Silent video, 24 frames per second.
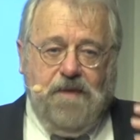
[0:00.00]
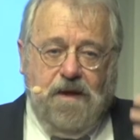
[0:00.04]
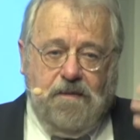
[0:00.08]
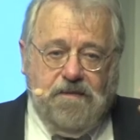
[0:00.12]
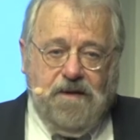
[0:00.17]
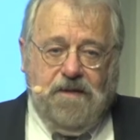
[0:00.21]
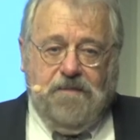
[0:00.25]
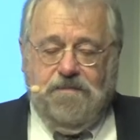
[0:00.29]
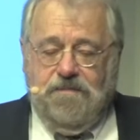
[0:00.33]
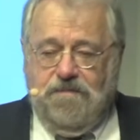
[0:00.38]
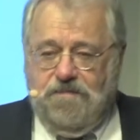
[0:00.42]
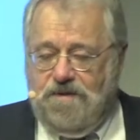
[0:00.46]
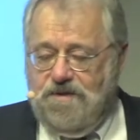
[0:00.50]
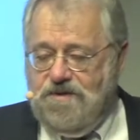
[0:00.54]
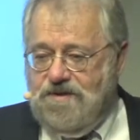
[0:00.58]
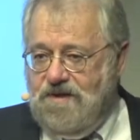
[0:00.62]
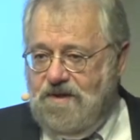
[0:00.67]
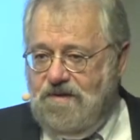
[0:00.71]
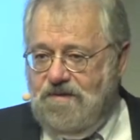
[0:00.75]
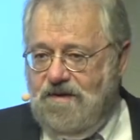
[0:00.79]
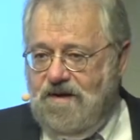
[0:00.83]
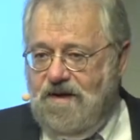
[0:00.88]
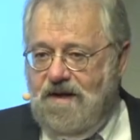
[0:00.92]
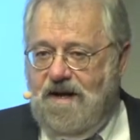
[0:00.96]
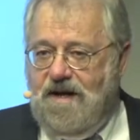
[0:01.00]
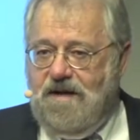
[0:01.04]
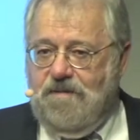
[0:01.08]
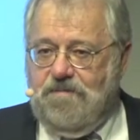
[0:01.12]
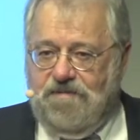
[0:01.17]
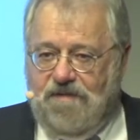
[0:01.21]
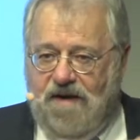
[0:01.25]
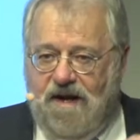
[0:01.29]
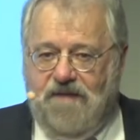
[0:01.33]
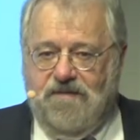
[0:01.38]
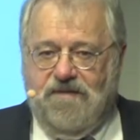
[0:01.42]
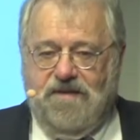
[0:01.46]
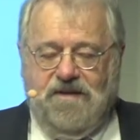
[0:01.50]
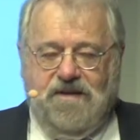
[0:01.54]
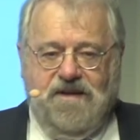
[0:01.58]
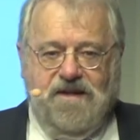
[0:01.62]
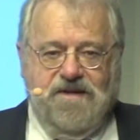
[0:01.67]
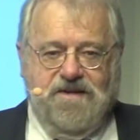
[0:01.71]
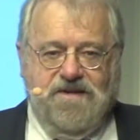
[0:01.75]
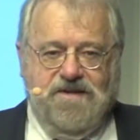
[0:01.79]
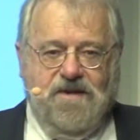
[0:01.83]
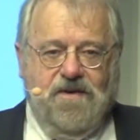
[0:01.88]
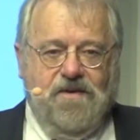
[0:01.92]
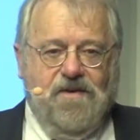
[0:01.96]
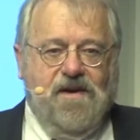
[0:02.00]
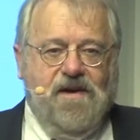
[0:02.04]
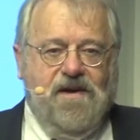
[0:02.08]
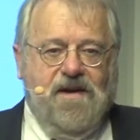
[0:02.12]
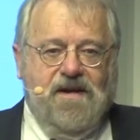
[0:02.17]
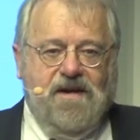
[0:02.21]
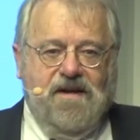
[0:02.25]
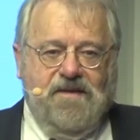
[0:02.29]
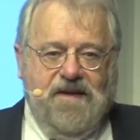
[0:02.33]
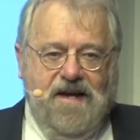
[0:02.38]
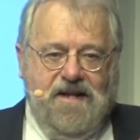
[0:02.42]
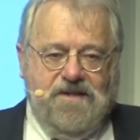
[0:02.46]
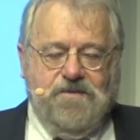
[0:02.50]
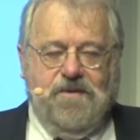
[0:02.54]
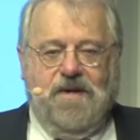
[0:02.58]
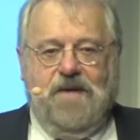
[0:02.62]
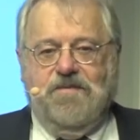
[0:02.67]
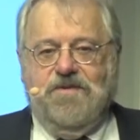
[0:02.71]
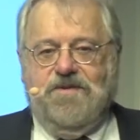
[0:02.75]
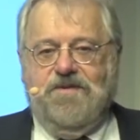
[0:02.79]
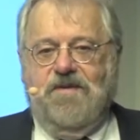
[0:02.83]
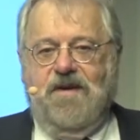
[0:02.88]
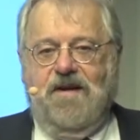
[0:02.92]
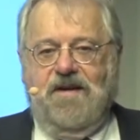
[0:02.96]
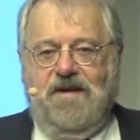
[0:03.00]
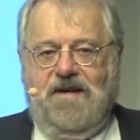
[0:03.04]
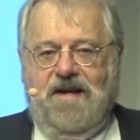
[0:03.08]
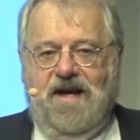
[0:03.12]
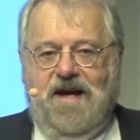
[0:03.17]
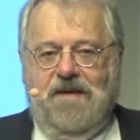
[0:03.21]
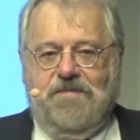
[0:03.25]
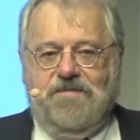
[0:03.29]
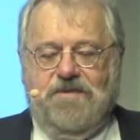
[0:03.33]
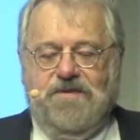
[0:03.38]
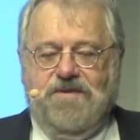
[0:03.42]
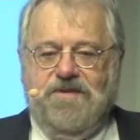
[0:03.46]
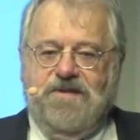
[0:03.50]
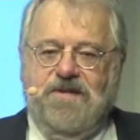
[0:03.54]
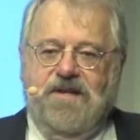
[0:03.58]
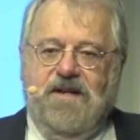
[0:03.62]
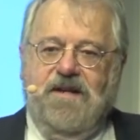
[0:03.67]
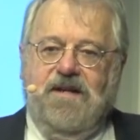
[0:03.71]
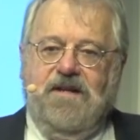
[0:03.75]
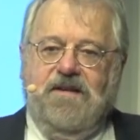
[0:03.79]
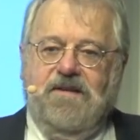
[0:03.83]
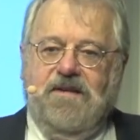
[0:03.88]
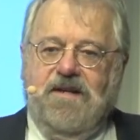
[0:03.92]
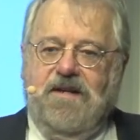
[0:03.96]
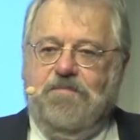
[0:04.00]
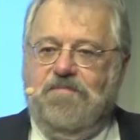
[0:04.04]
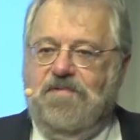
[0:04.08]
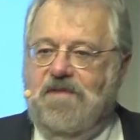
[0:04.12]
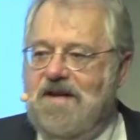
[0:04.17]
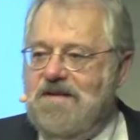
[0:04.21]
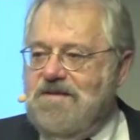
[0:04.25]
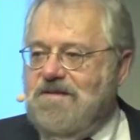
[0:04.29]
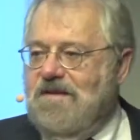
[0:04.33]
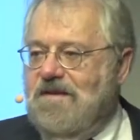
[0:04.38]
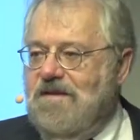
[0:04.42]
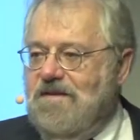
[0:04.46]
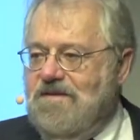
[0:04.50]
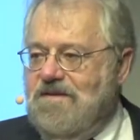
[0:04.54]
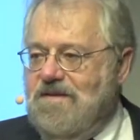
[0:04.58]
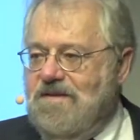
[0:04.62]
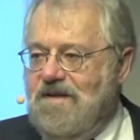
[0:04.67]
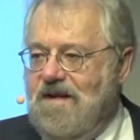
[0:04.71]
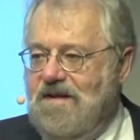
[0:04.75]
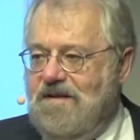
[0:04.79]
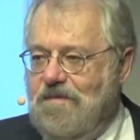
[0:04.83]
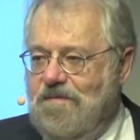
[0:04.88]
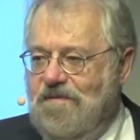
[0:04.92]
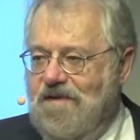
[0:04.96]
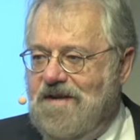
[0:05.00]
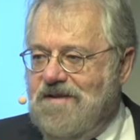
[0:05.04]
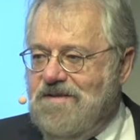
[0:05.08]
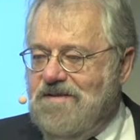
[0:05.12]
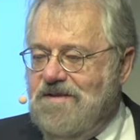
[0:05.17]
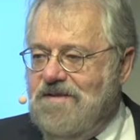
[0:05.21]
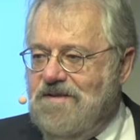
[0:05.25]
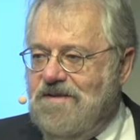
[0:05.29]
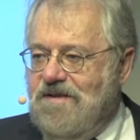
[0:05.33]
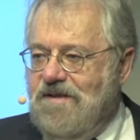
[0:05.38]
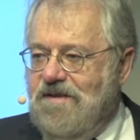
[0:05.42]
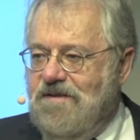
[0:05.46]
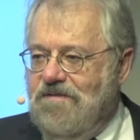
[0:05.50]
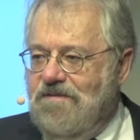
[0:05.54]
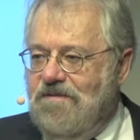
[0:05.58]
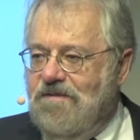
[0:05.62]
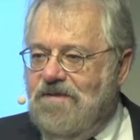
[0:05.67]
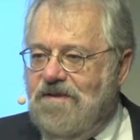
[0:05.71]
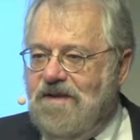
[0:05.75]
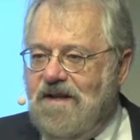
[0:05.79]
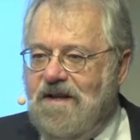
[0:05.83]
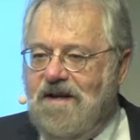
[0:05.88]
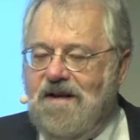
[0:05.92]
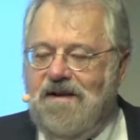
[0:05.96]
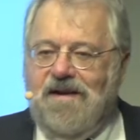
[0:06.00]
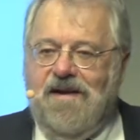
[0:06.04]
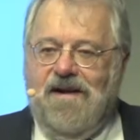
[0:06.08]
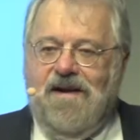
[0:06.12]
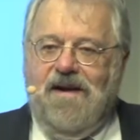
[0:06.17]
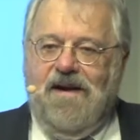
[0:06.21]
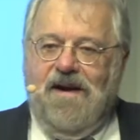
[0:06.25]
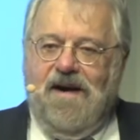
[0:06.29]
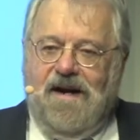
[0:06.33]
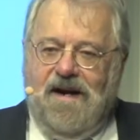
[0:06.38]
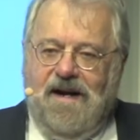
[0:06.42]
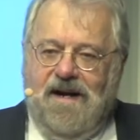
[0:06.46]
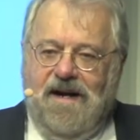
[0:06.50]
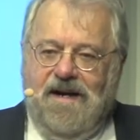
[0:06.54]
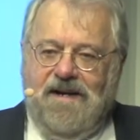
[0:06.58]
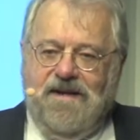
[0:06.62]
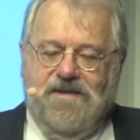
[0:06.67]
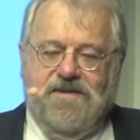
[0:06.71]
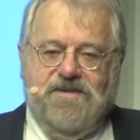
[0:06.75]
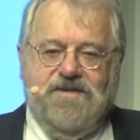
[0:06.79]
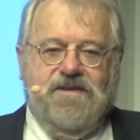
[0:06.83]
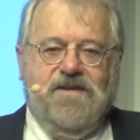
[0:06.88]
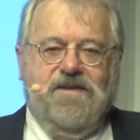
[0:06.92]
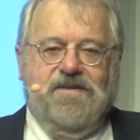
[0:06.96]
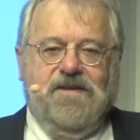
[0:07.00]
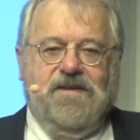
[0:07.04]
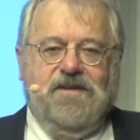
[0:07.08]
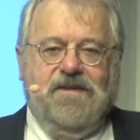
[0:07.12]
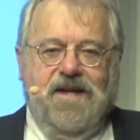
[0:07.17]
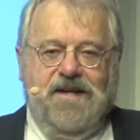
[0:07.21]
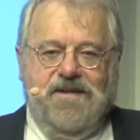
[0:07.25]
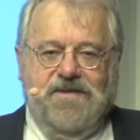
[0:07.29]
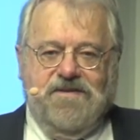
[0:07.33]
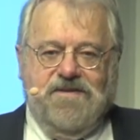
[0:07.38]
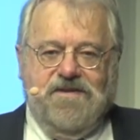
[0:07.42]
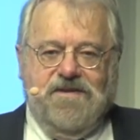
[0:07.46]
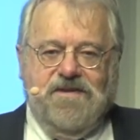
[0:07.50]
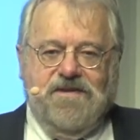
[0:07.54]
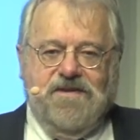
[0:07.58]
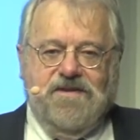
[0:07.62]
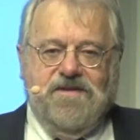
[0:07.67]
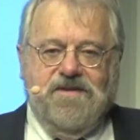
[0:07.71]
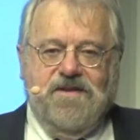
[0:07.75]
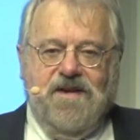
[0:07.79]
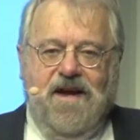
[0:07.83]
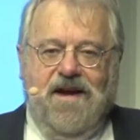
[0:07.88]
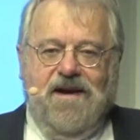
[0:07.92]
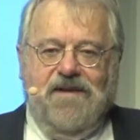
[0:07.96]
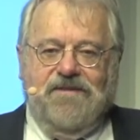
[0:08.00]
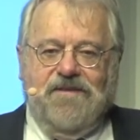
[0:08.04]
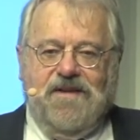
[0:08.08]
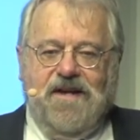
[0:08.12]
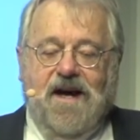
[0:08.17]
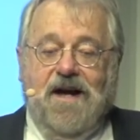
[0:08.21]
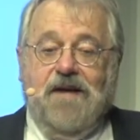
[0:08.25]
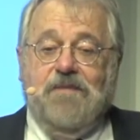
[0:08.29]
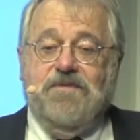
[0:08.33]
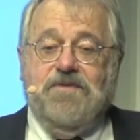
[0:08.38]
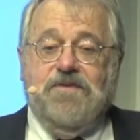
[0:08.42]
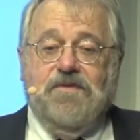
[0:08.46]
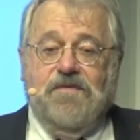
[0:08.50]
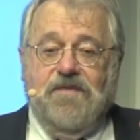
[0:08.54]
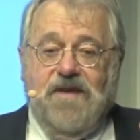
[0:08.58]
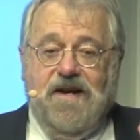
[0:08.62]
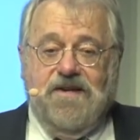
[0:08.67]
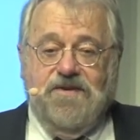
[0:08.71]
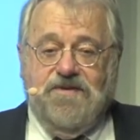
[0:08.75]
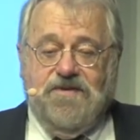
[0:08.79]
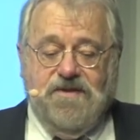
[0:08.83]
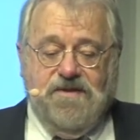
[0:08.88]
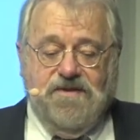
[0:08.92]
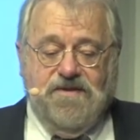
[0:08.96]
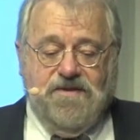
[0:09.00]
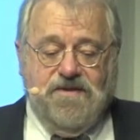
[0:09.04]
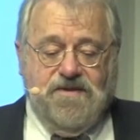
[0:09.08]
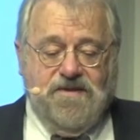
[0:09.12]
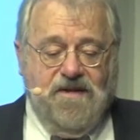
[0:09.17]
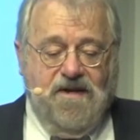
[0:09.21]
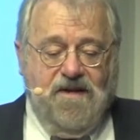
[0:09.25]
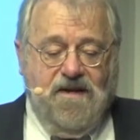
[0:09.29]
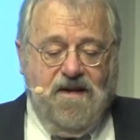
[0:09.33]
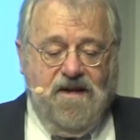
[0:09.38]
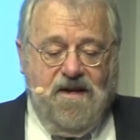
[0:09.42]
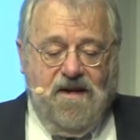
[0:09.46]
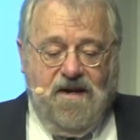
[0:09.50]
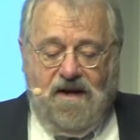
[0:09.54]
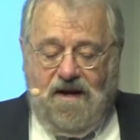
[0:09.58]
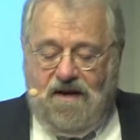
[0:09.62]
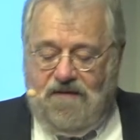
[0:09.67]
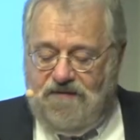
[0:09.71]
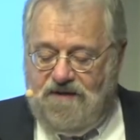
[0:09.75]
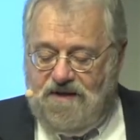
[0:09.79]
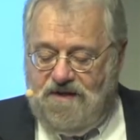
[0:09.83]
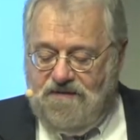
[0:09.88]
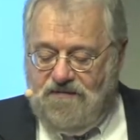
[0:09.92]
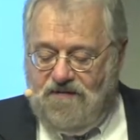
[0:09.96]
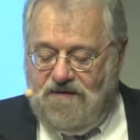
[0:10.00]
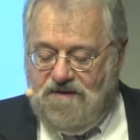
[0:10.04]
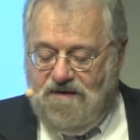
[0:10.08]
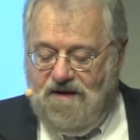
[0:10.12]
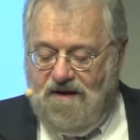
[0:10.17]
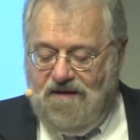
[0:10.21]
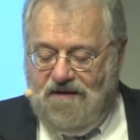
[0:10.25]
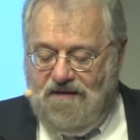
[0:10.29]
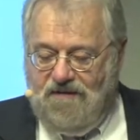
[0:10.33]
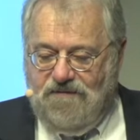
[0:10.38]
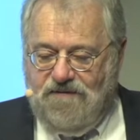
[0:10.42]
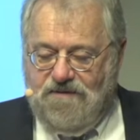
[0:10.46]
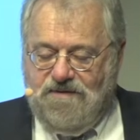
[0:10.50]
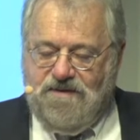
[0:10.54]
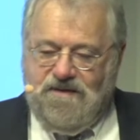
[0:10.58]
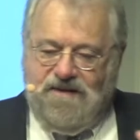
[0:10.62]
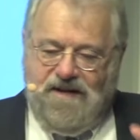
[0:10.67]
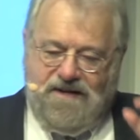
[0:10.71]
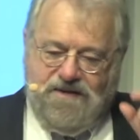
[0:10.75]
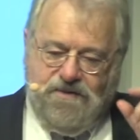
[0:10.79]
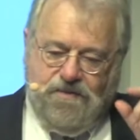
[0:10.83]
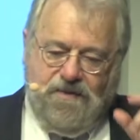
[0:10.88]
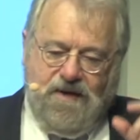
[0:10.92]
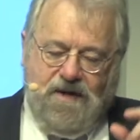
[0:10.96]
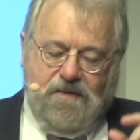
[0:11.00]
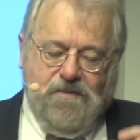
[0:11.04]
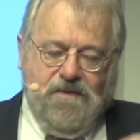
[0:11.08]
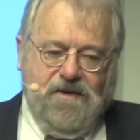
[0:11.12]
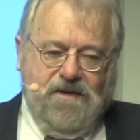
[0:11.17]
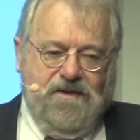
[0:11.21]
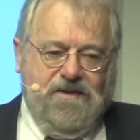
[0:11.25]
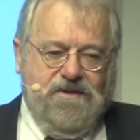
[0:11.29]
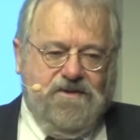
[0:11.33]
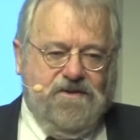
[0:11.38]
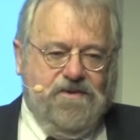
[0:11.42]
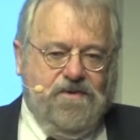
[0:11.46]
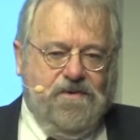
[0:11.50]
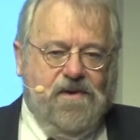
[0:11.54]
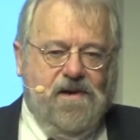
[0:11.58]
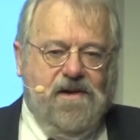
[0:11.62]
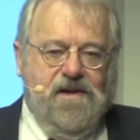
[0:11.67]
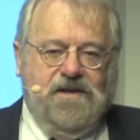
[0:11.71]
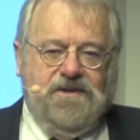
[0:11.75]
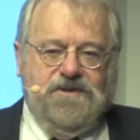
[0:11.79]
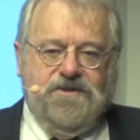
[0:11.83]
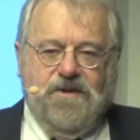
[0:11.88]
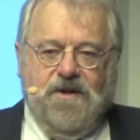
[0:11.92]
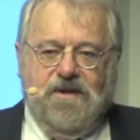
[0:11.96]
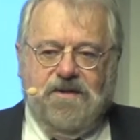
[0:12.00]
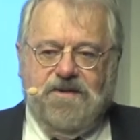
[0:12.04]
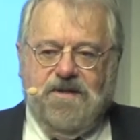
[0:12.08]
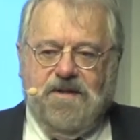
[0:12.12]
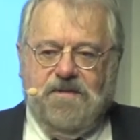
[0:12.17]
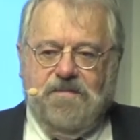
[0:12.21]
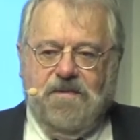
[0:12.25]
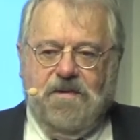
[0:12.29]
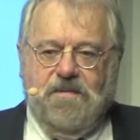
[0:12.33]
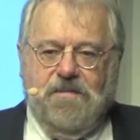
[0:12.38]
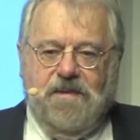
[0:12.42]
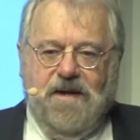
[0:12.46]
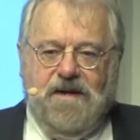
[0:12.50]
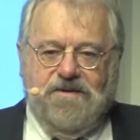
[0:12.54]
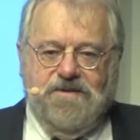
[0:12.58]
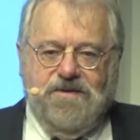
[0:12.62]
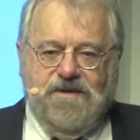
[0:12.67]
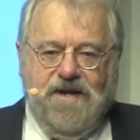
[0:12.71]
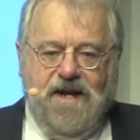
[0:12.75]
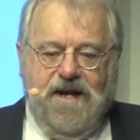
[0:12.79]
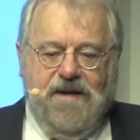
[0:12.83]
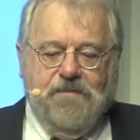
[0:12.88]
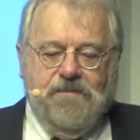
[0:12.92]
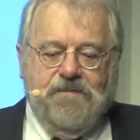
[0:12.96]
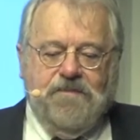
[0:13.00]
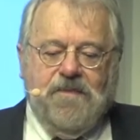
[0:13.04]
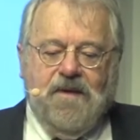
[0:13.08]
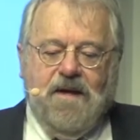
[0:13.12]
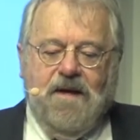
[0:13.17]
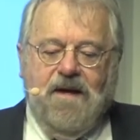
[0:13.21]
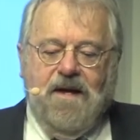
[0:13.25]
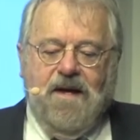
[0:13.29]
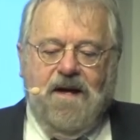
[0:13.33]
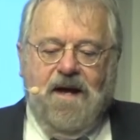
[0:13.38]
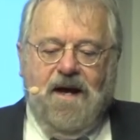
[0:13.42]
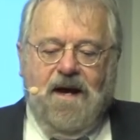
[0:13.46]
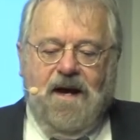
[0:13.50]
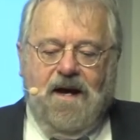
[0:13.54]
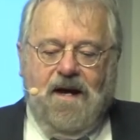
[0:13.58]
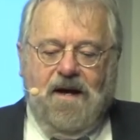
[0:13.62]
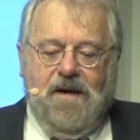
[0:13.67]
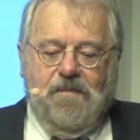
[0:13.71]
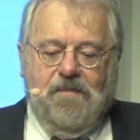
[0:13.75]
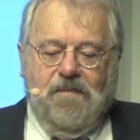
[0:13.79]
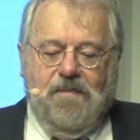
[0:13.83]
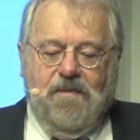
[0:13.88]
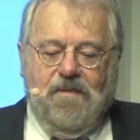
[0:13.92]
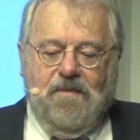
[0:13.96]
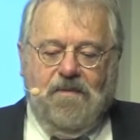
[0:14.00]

public persona and privately. And so that's what I was trying to capture, seeing the presidents and the presidency through the eyes, the lenses, and the observations of these photographers, and that's what I wanted to talk to you a little about today. Um,